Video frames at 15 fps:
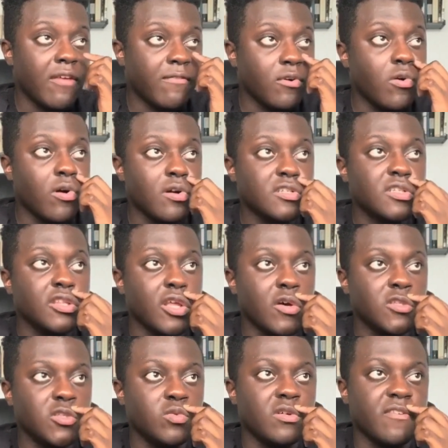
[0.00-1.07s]
of course,
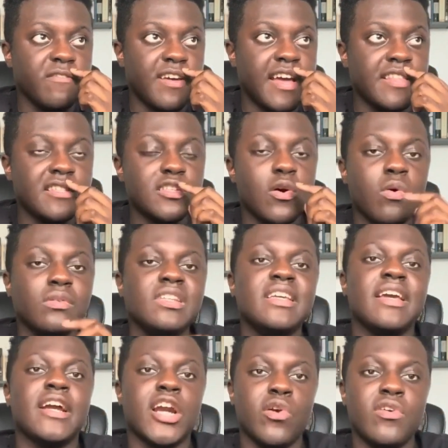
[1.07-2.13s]
those two events
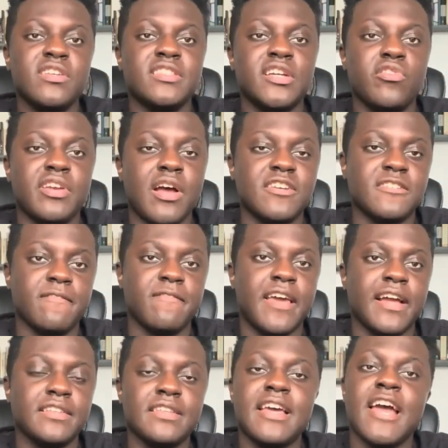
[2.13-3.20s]
only increased the greenhouse
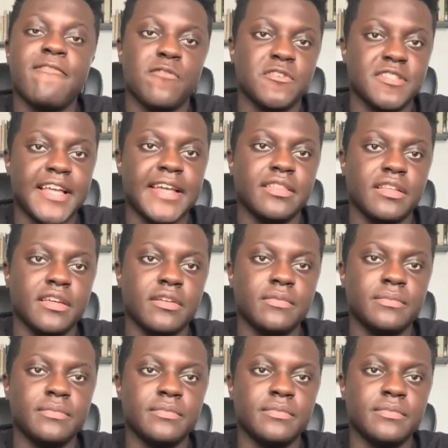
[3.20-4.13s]
effect ever slightly.